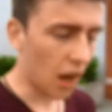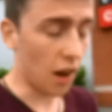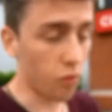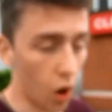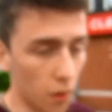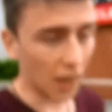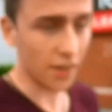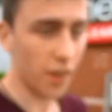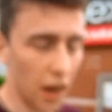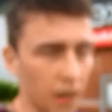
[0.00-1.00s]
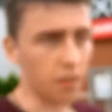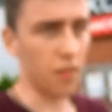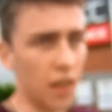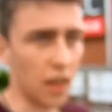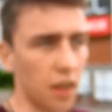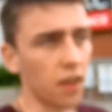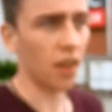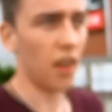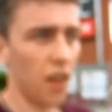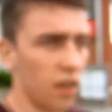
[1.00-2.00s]
I wrote last night
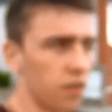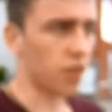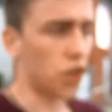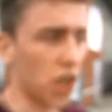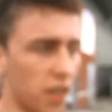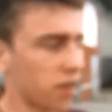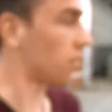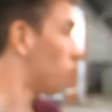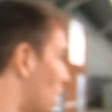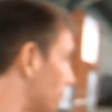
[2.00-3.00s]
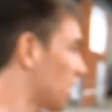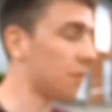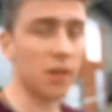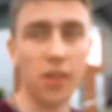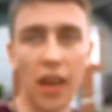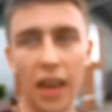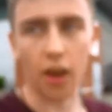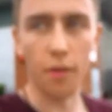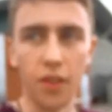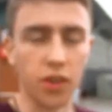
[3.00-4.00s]
the gist of what I'm going to be saying
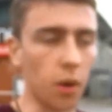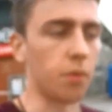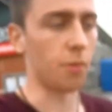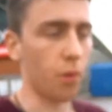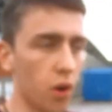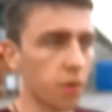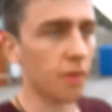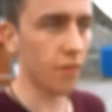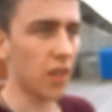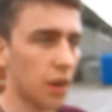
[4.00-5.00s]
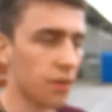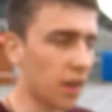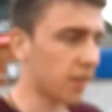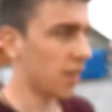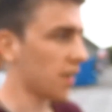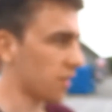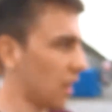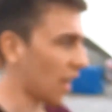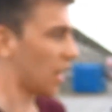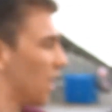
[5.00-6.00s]
over the top of the programming video that I did
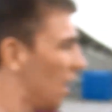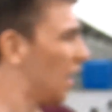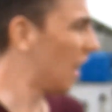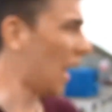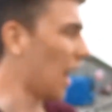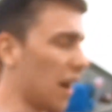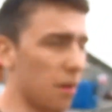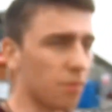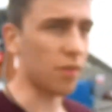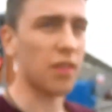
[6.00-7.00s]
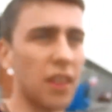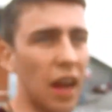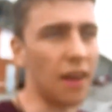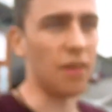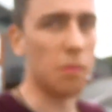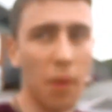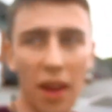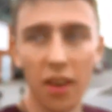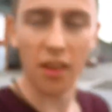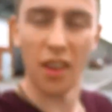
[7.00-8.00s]
yesterday. Did that in
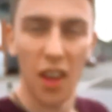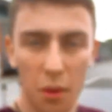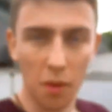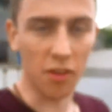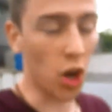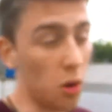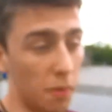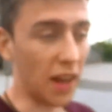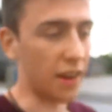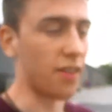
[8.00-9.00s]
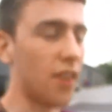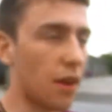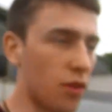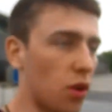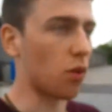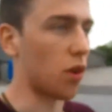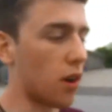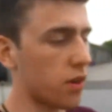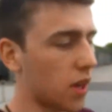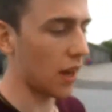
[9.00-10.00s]
bed with a notepad instead of Google
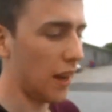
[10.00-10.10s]
Docs.